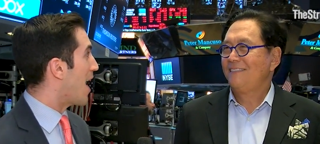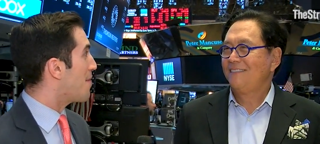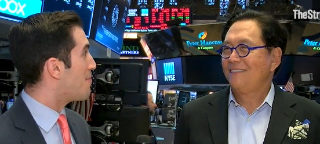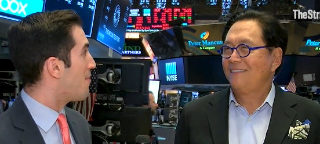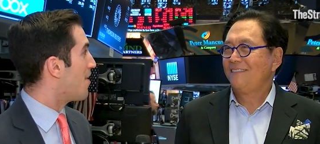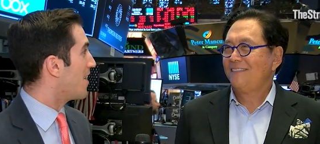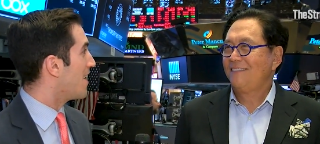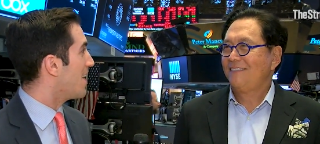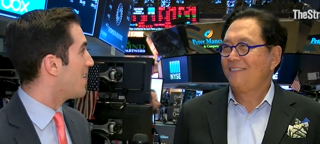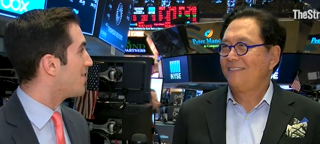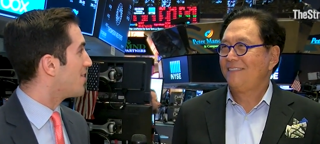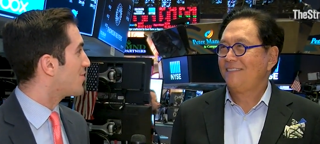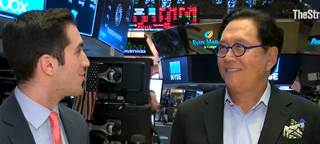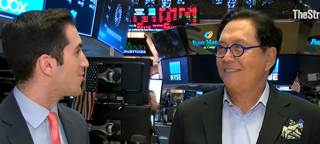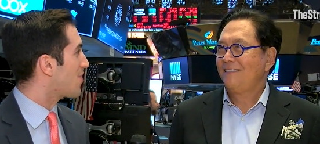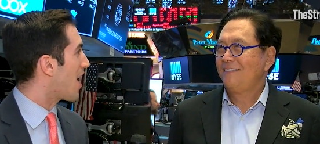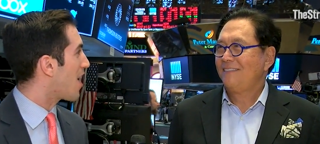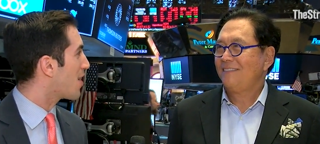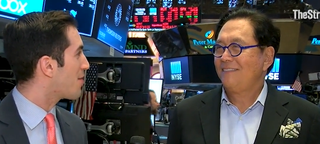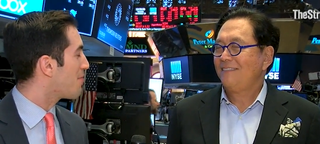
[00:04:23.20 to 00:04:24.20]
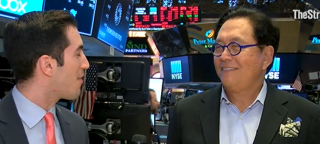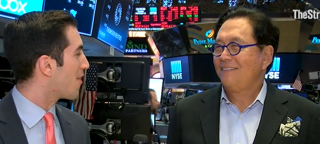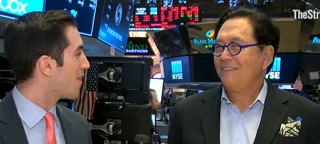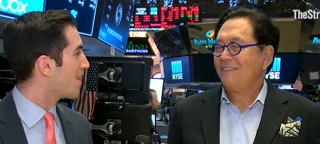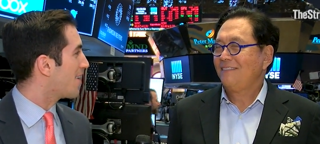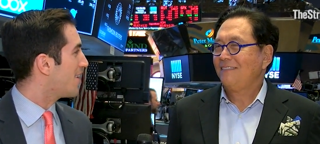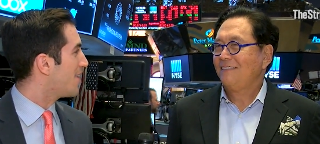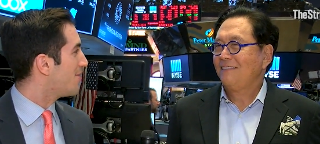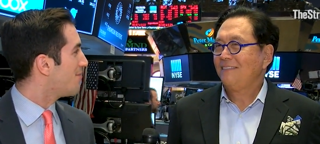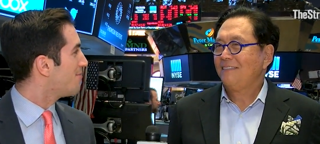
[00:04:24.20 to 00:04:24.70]
Speaker 1: that money in the stock
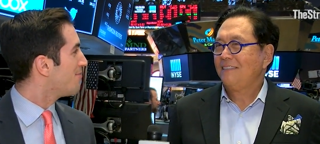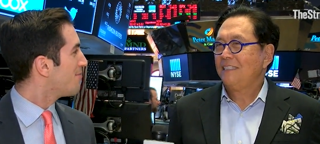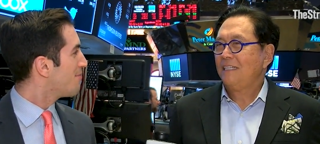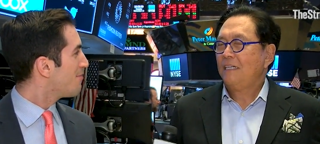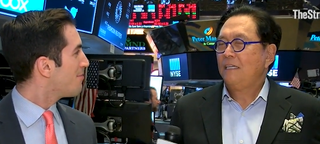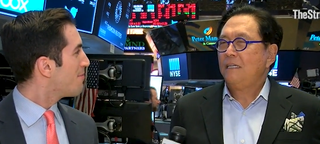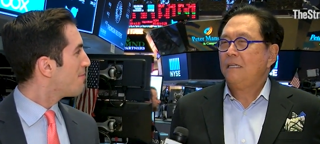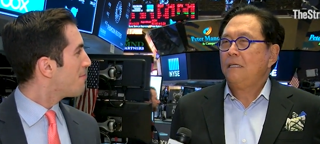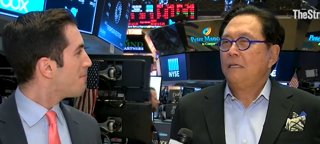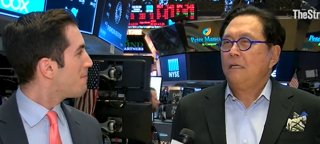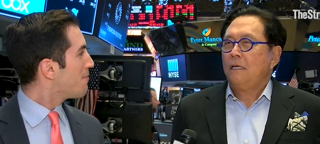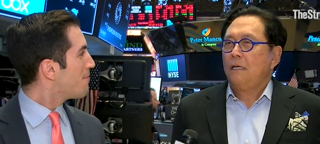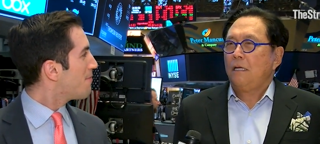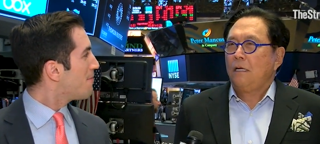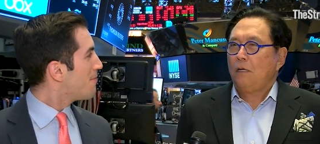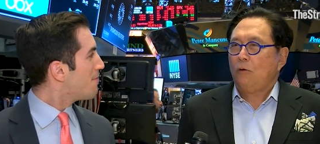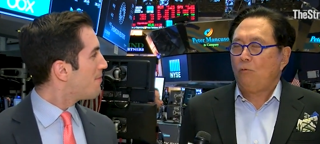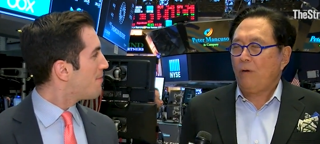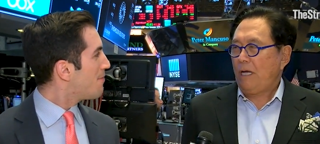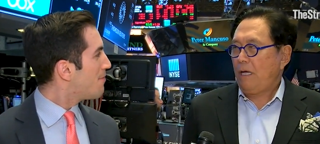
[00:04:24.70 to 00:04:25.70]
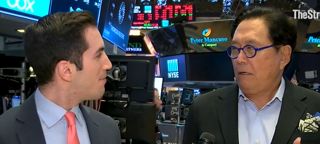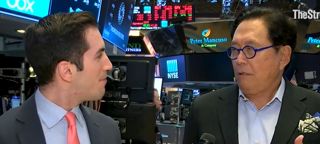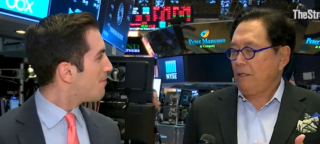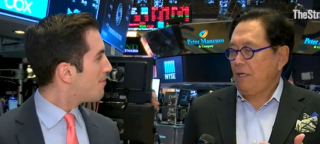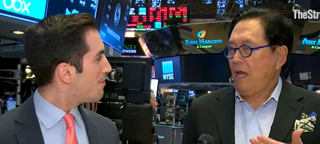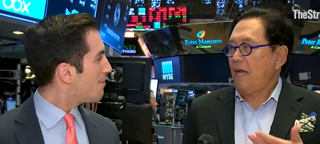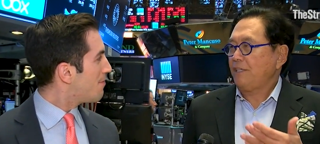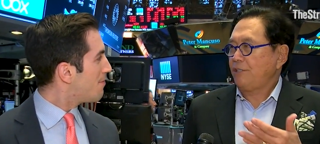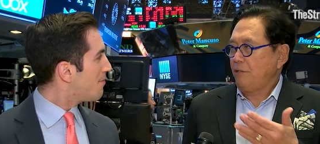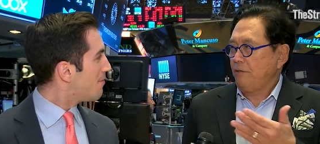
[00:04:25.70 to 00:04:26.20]
market?
Speaker 2: Well,
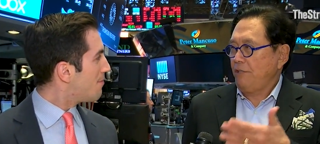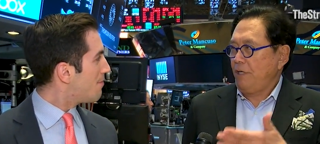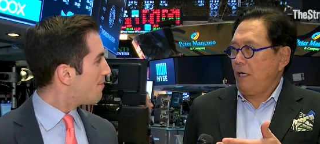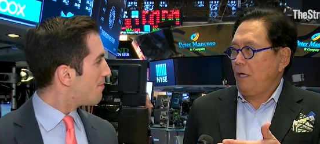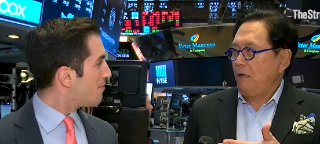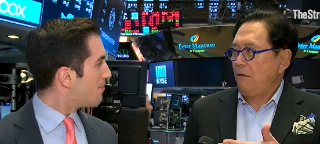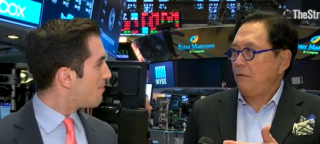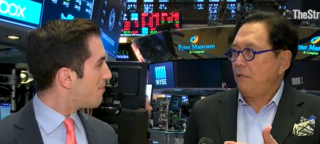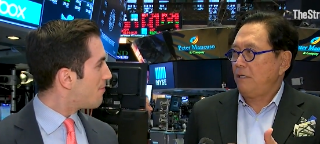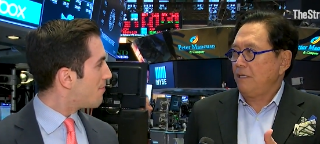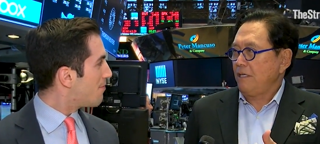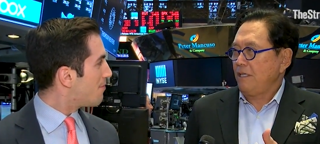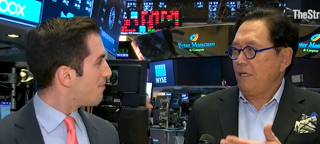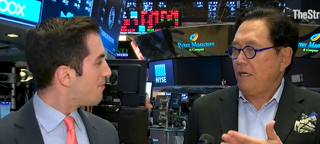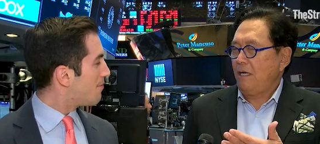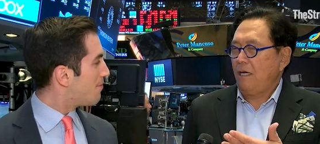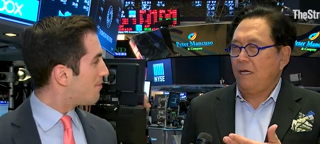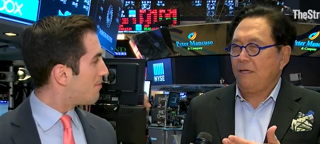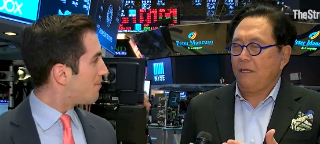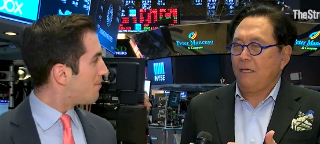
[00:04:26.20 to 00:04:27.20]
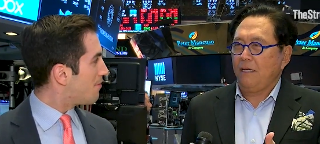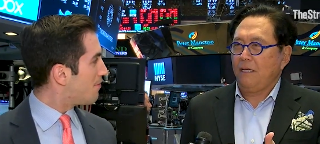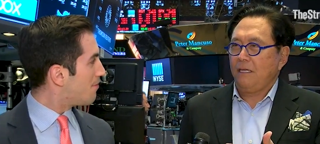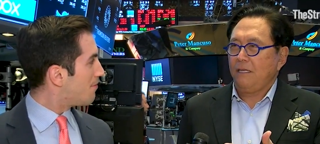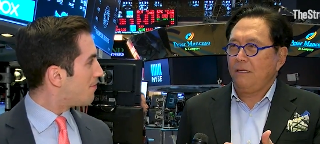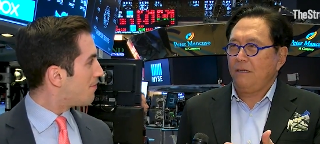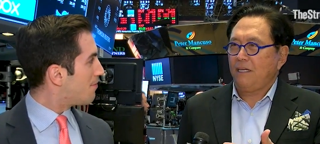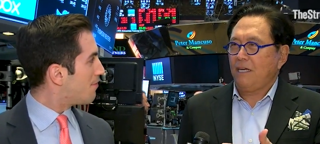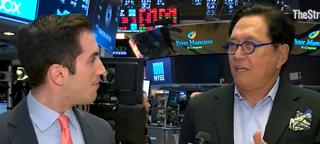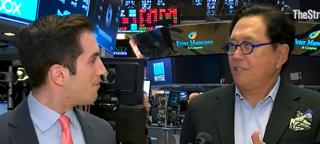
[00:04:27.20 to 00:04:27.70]
as you know, uh,
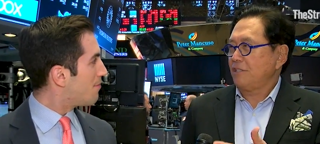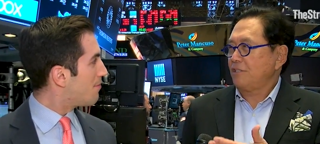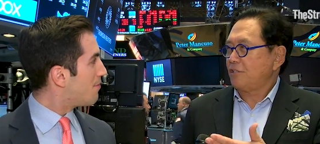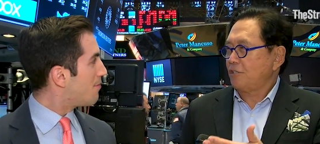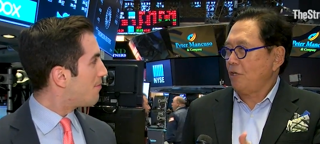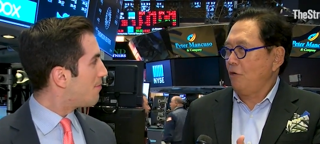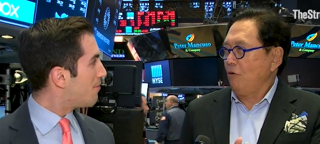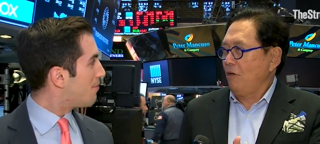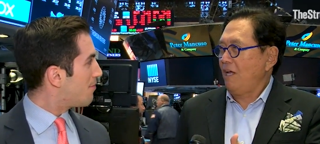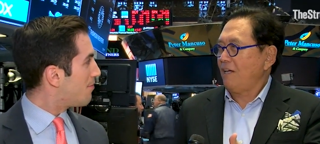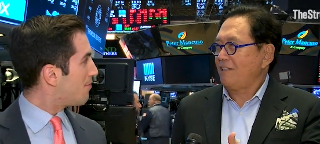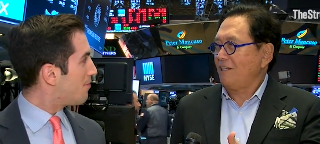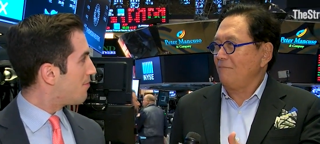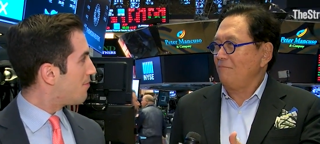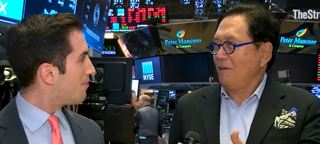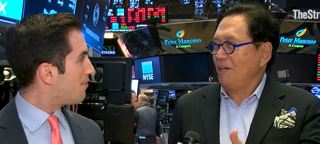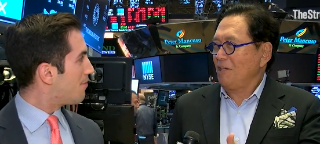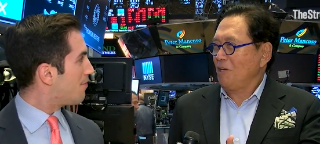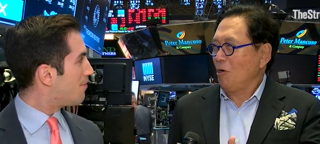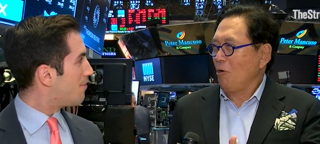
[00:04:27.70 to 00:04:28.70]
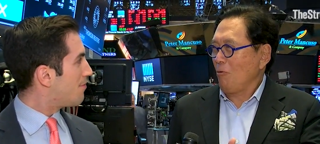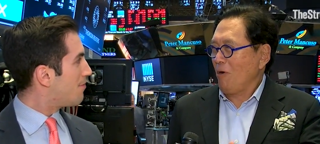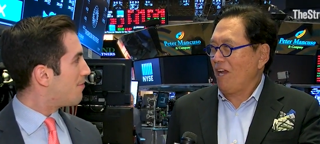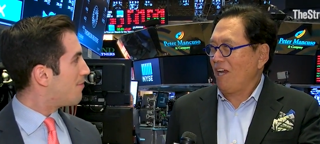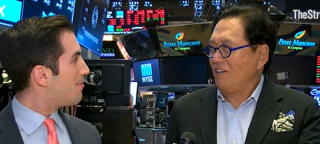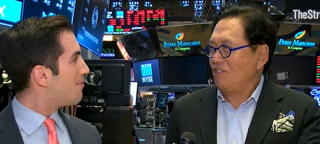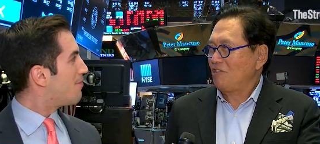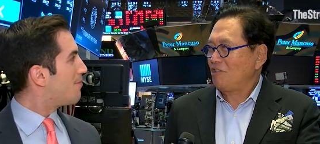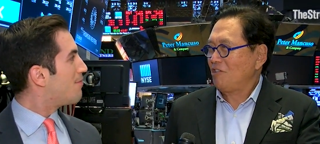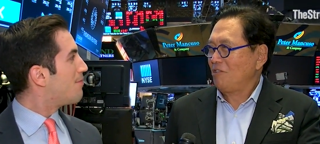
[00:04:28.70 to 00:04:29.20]
you guys are so lucky being your
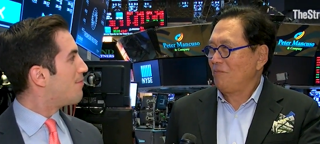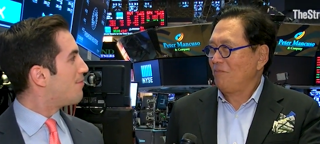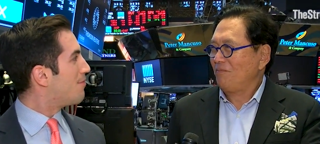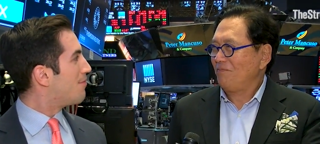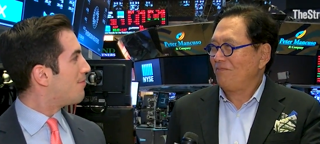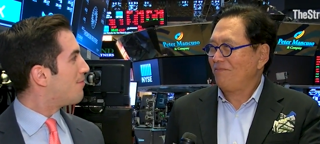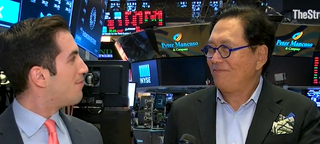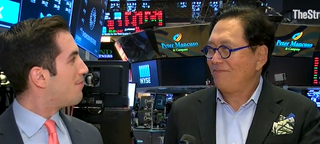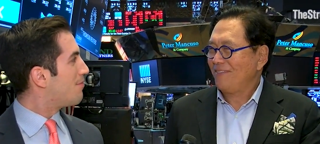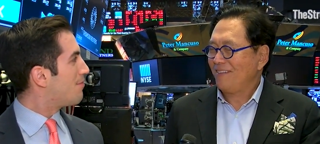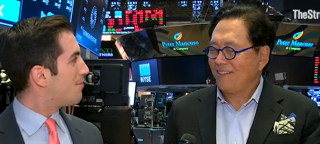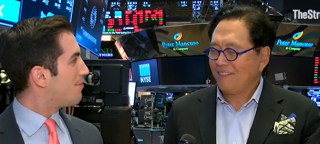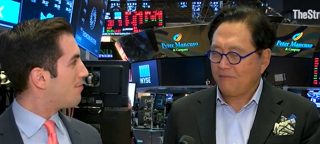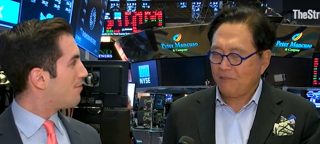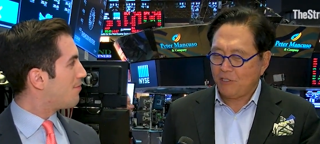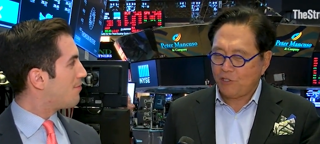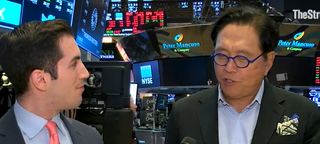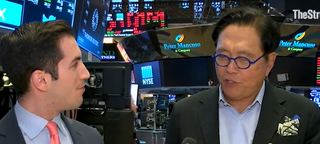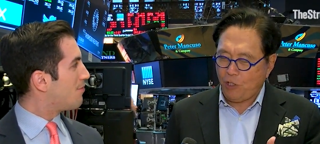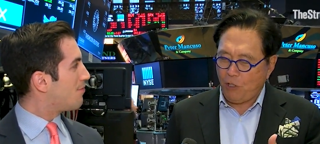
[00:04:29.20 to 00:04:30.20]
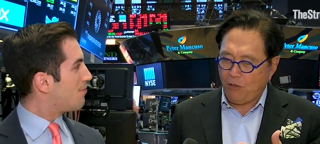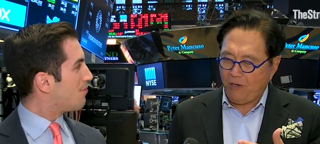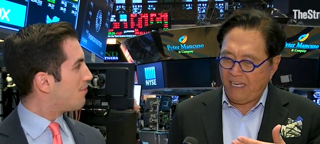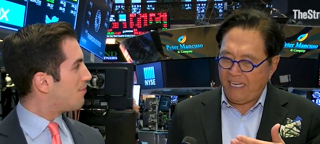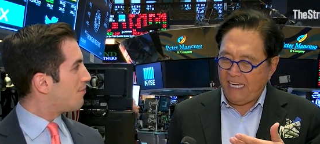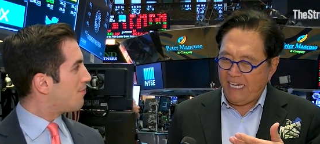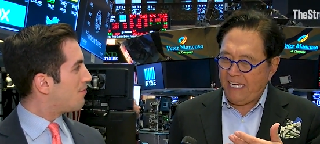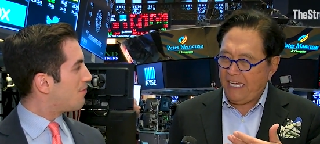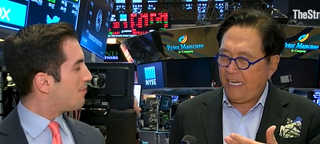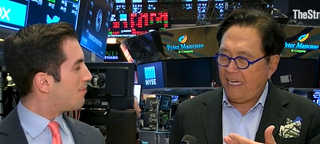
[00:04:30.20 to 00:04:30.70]
age. So
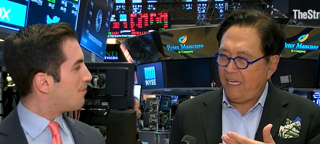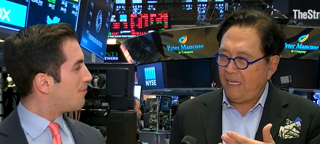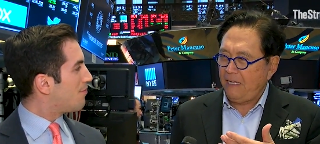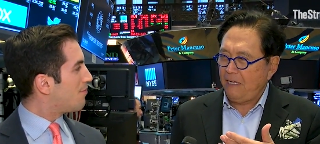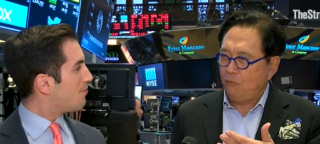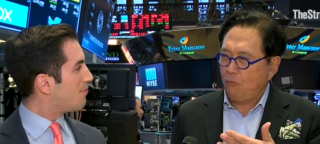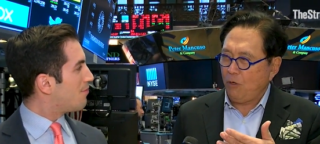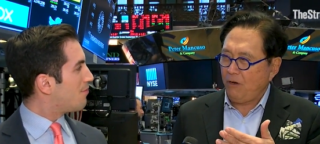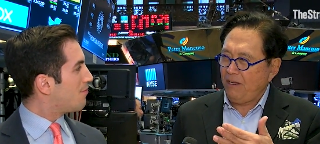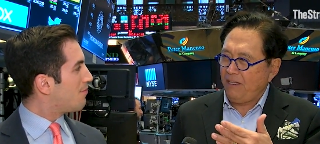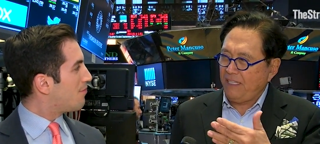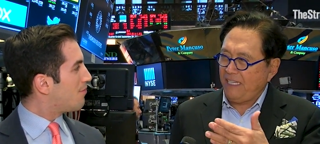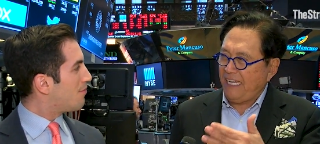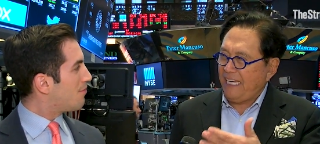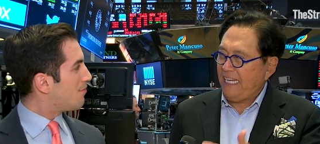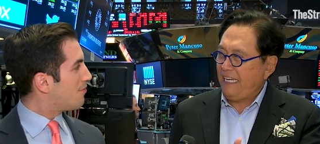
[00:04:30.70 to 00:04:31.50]
we're in the